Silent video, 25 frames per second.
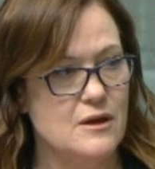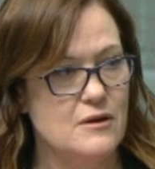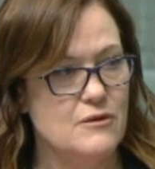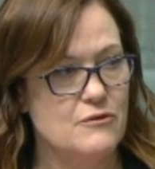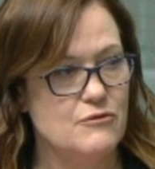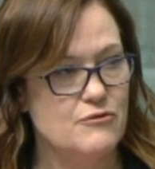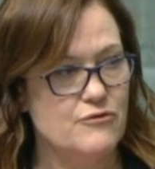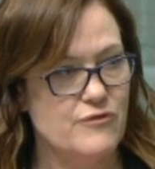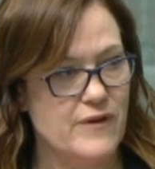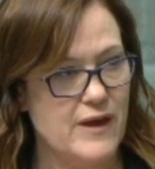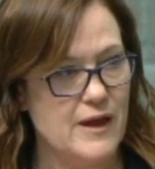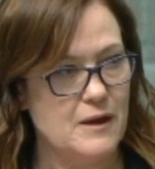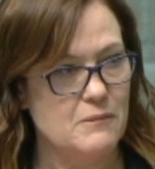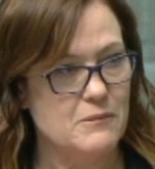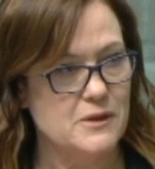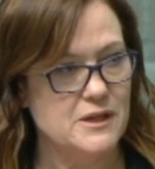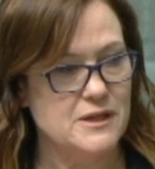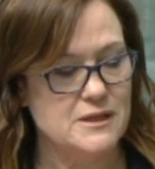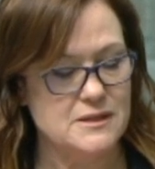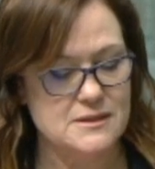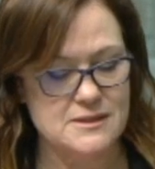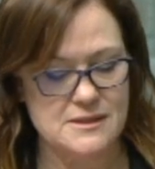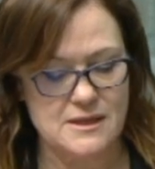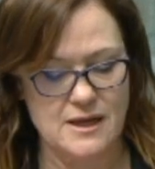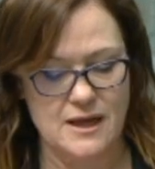
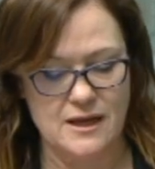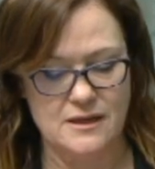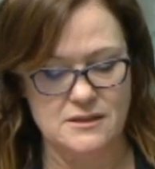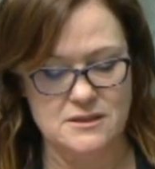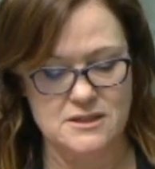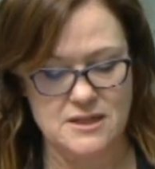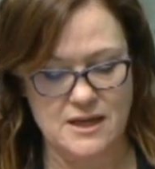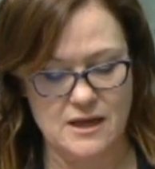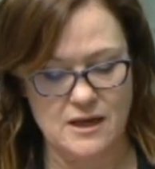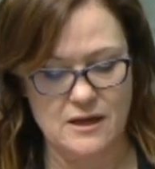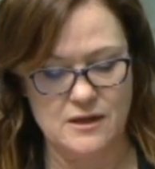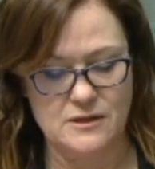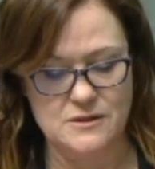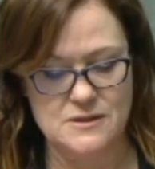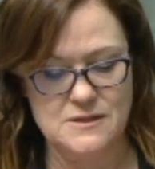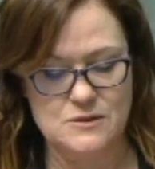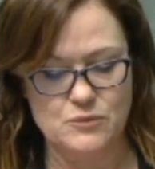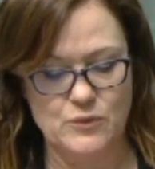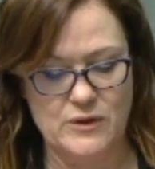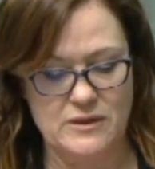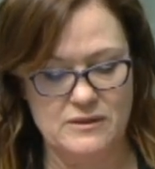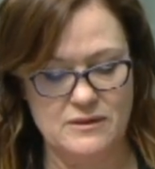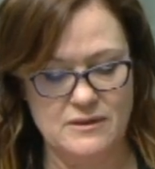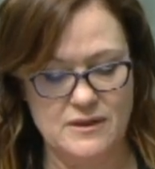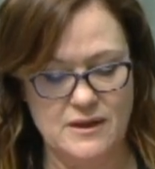families and towns
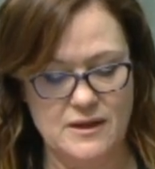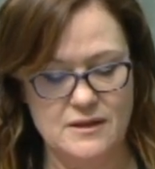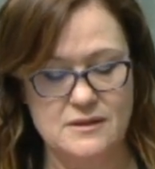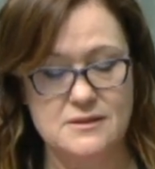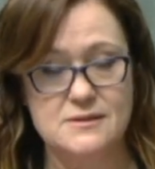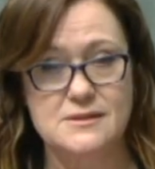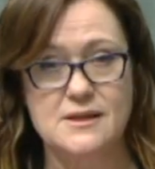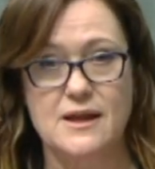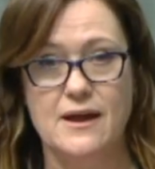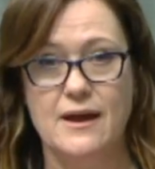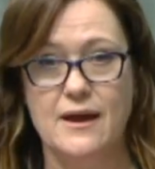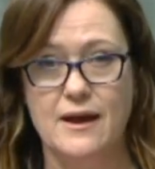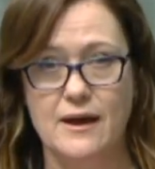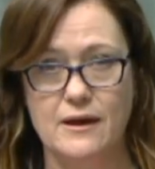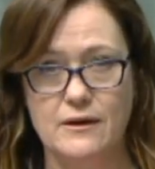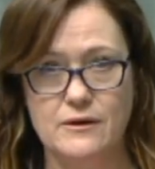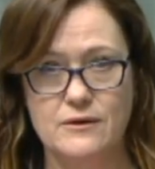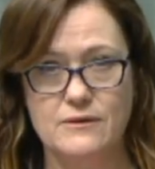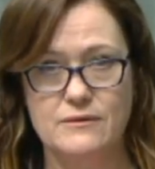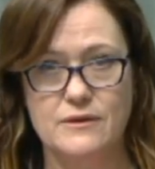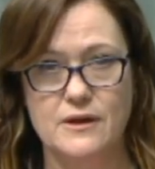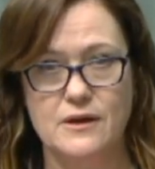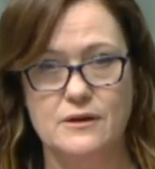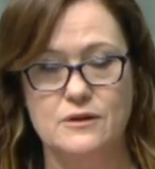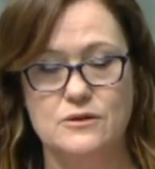when things out of
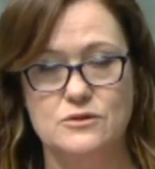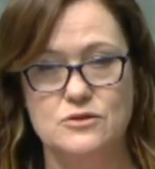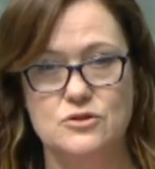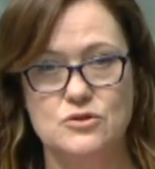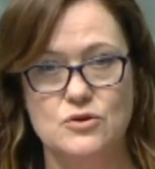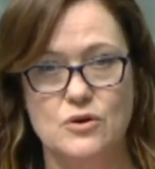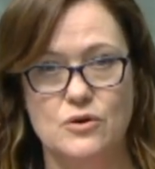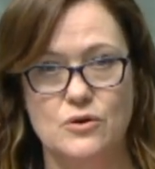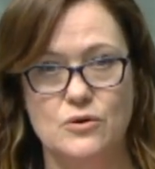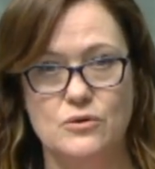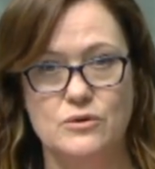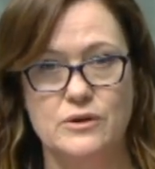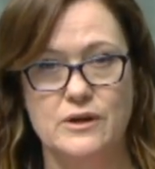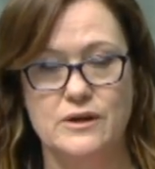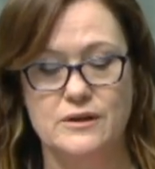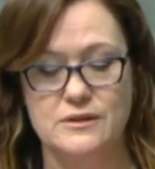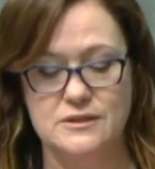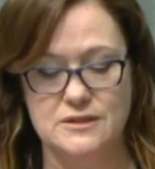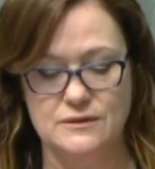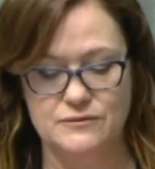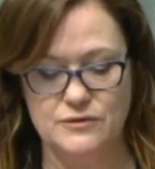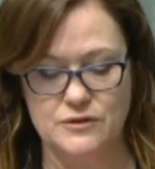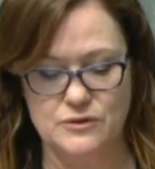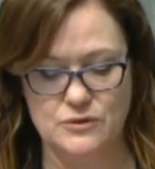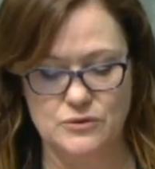their control are
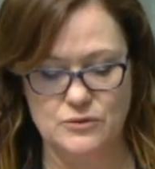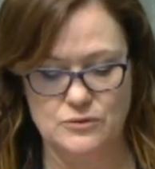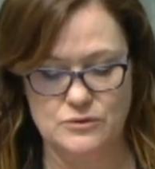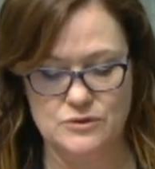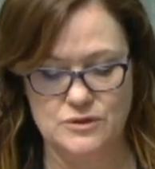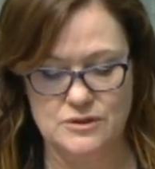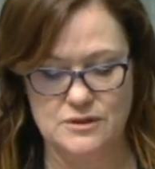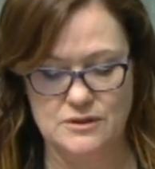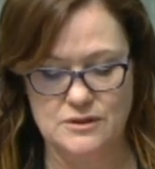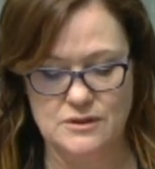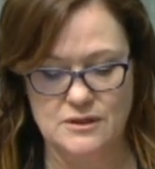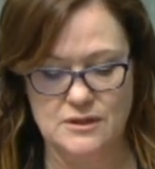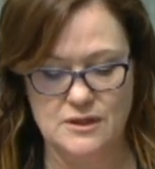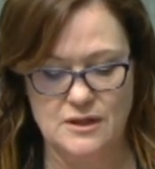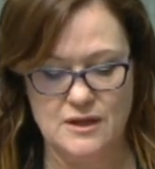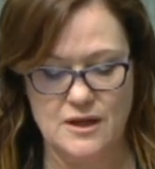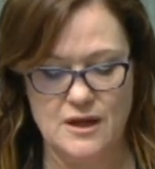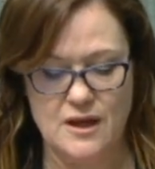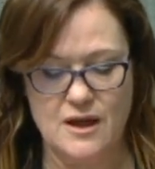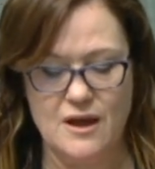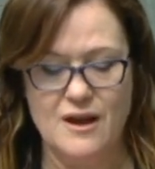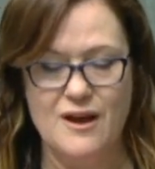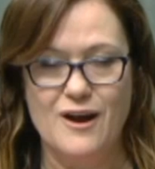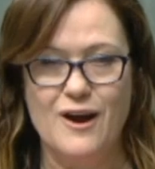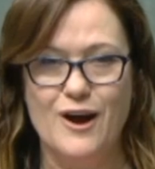difficult.
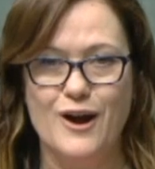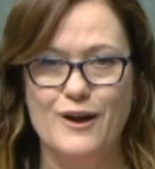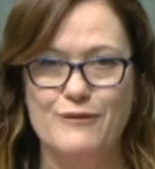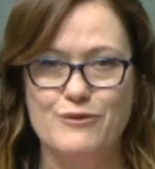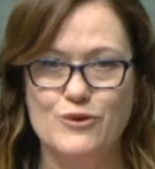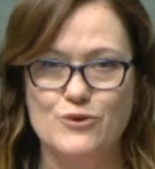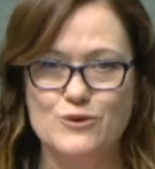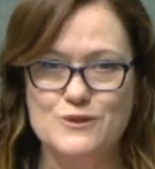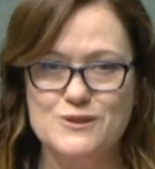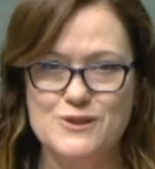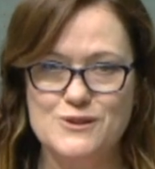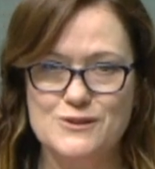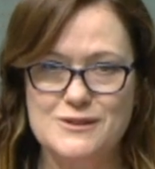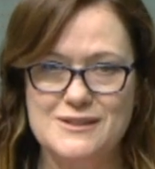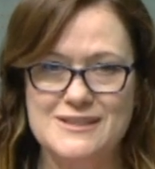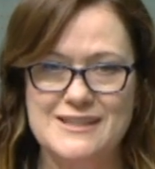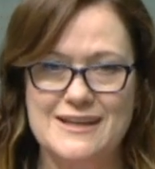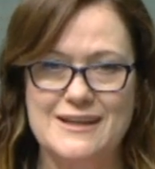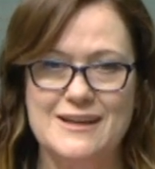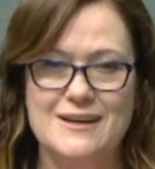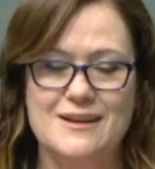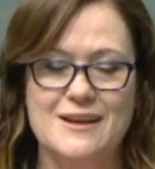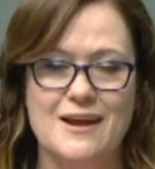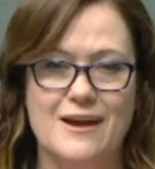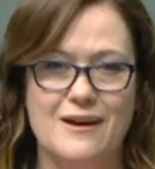I've also
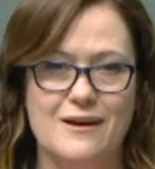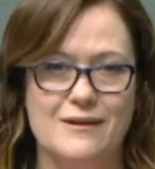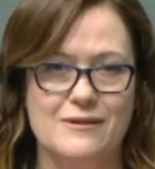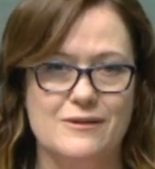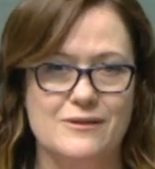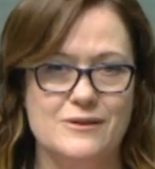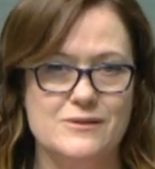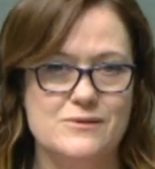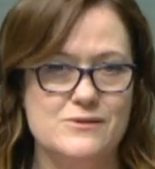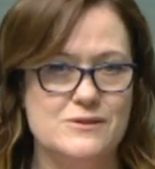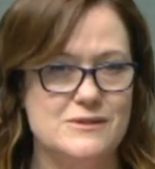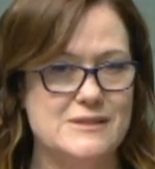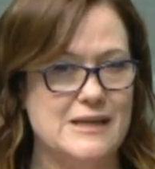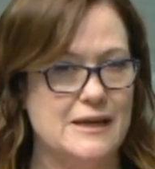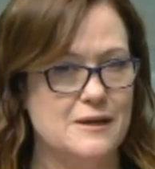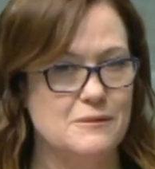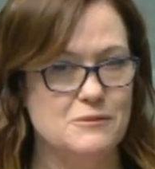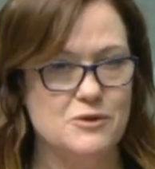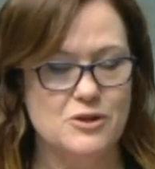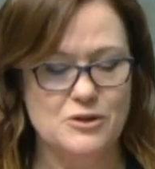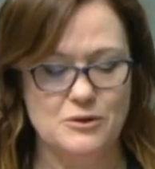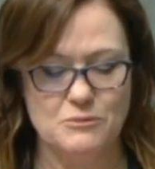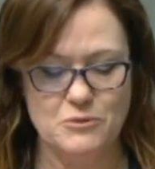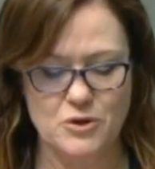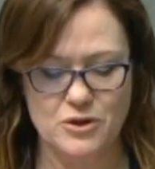seen how those same
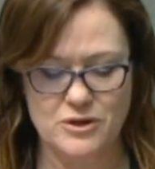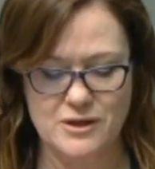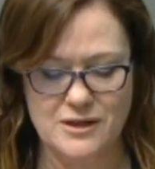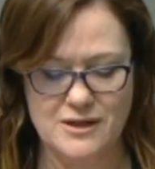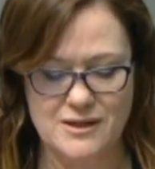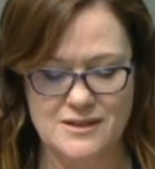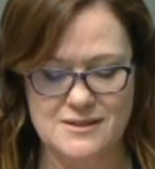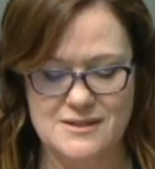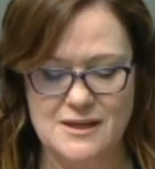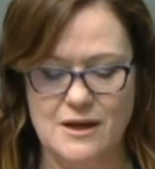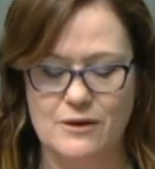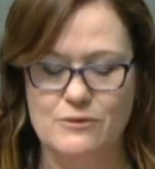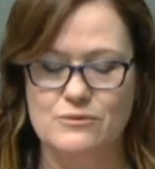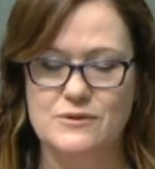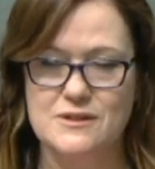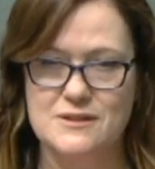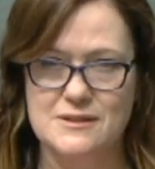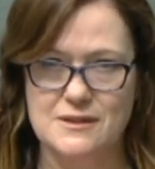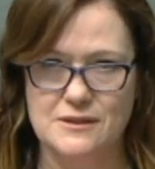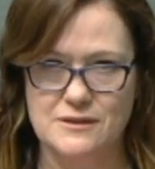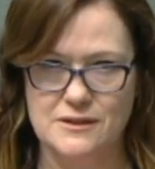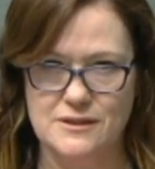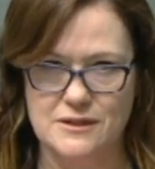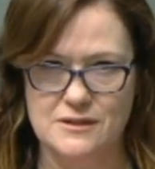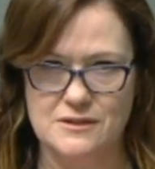communities are
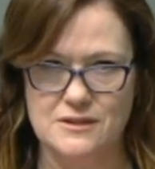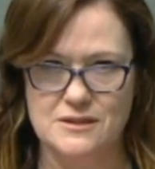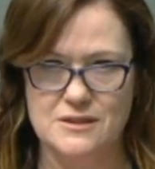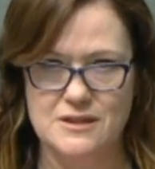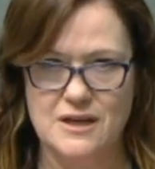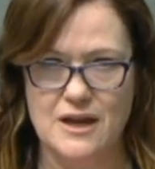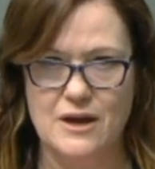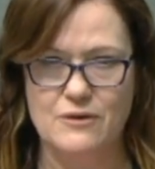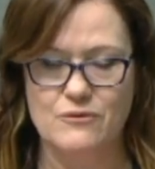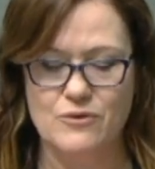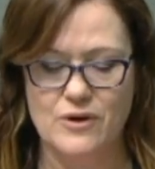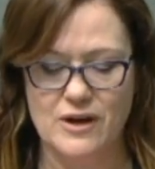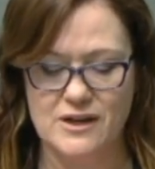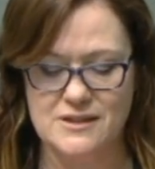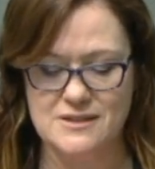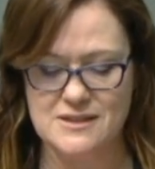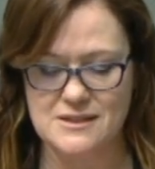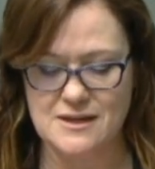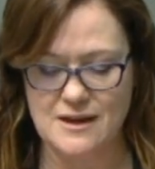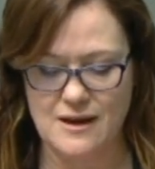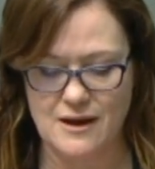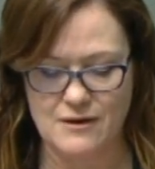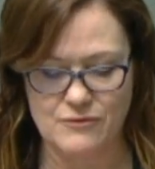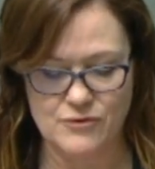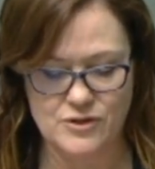resilient and rise
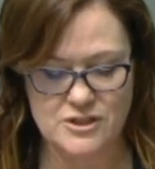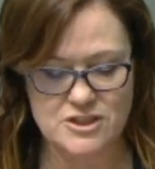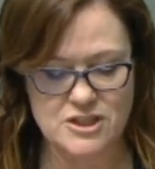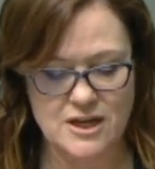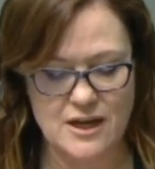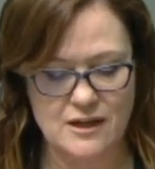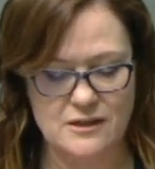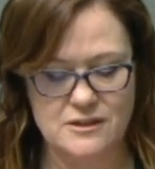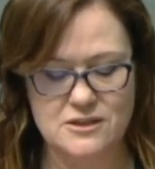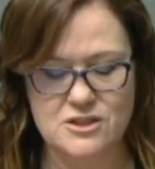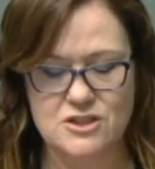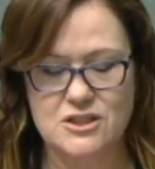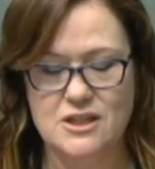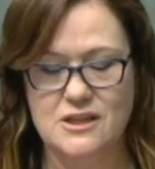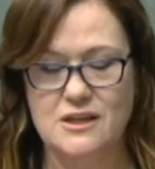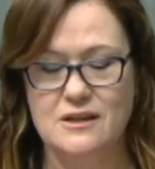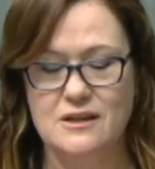to every challenge,